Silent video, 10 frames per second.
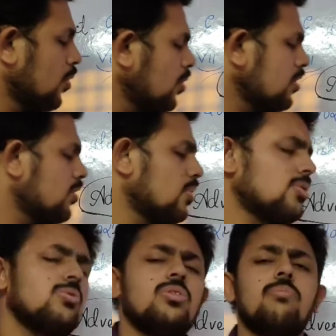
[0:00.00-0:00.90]
don't
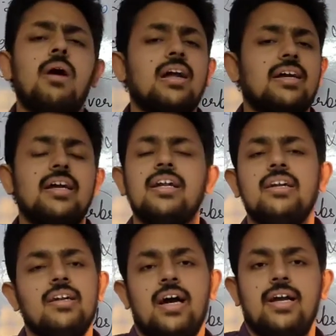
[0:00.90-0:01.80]
go to the market
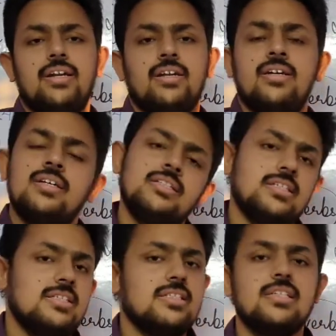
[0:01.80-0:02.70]
at night.
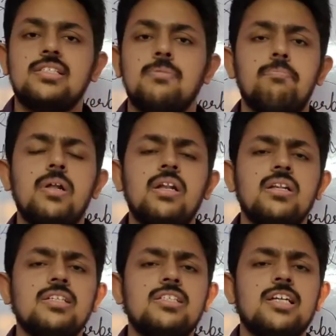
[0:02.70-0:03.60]
This is a
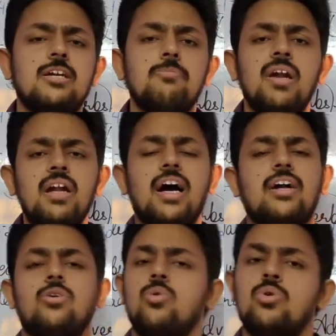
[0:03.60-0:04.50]
simple statement.
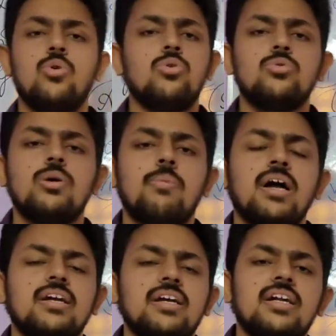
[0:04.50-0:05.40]
I don't go to the
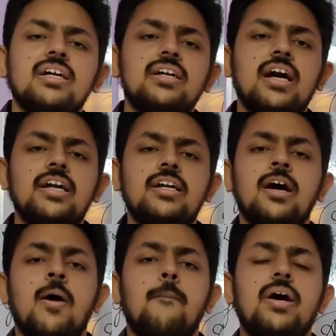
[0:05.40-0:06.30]
market at night,
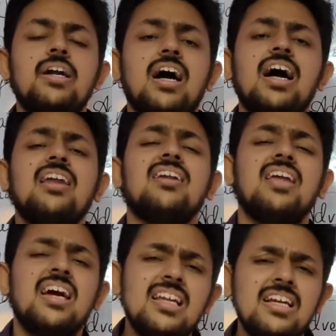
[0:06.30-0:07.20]
but I
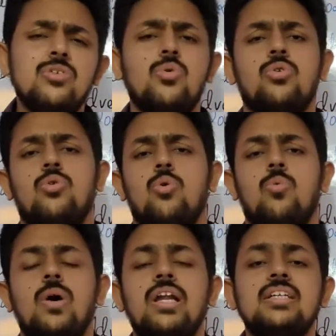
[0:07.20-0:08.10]
really don't
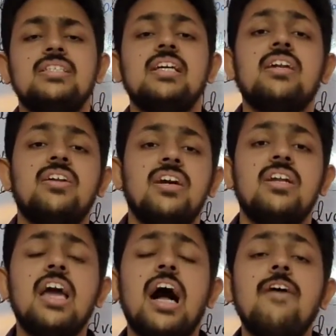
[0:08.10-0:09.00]
go. When I say
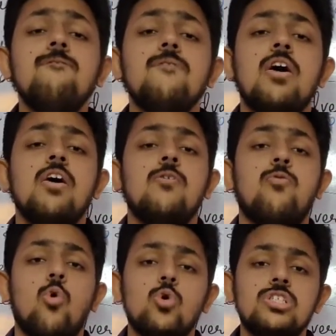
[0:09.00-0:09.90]
really, I am
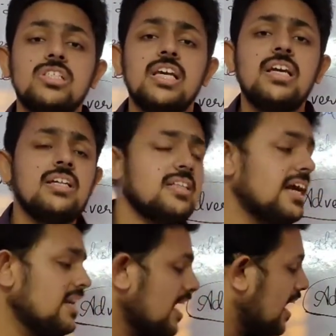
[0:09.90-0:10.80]
forcing
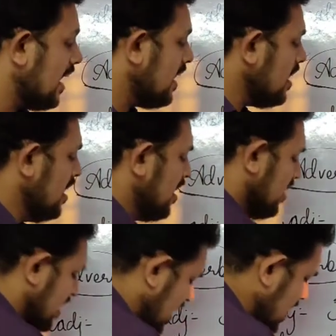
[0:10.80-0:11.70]
that I
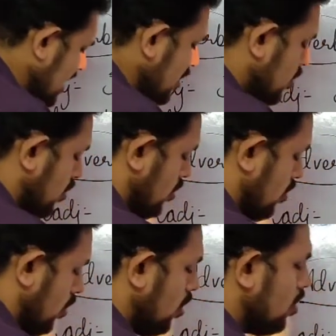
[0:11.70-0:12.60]
really don't
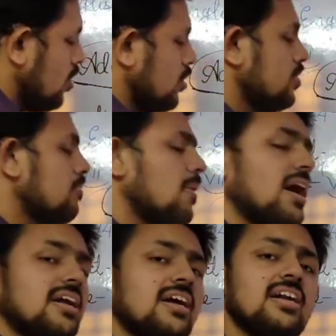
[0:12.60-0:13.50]
go to the
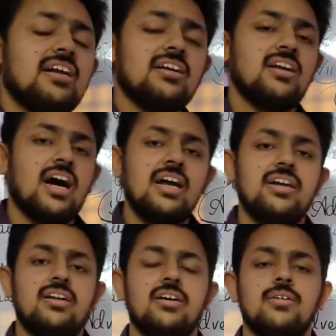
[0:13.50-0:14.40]
market at night.